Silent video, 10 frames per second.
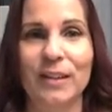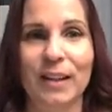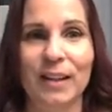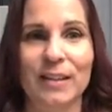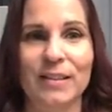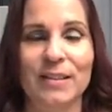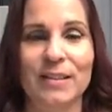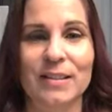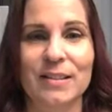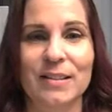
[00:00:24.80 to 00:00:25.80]
and
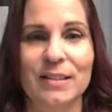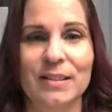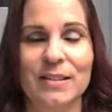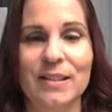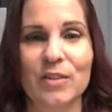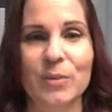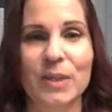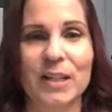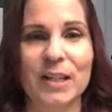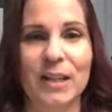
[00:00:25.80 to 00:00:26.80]
see if
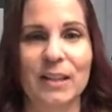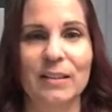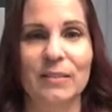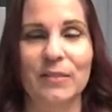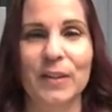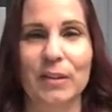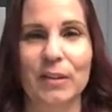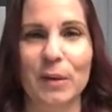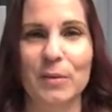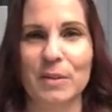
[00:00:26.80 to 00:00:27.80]
we can't figure
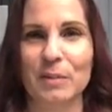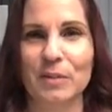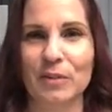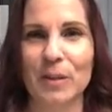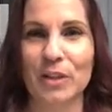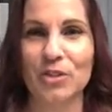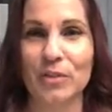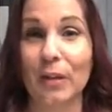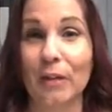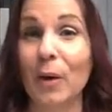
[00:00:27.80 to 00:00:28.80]
out some information
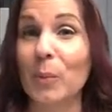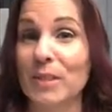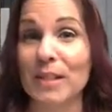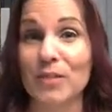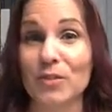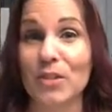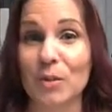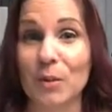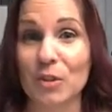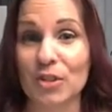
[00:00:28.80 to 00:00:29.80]
that'll help us answer this
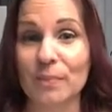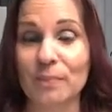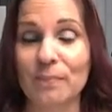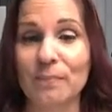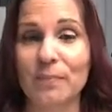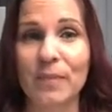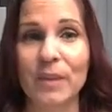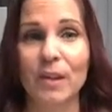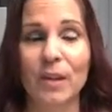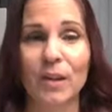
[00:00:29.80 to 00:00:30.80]
question.
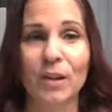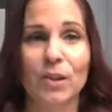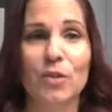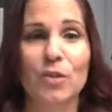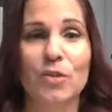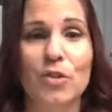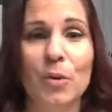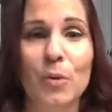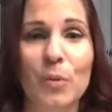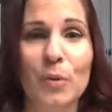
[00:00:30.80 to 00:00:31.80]

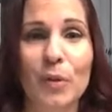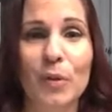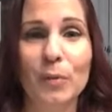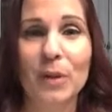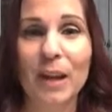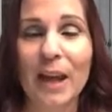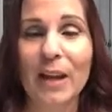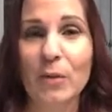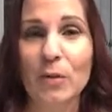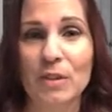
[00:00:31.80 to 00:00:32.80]
So the three
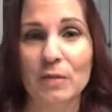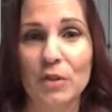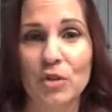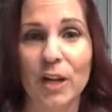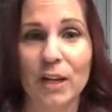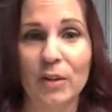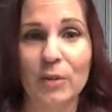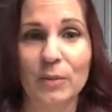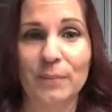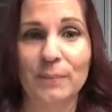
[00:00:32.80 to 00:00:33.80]
angles of a
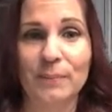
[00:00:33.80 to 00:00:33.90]
triangle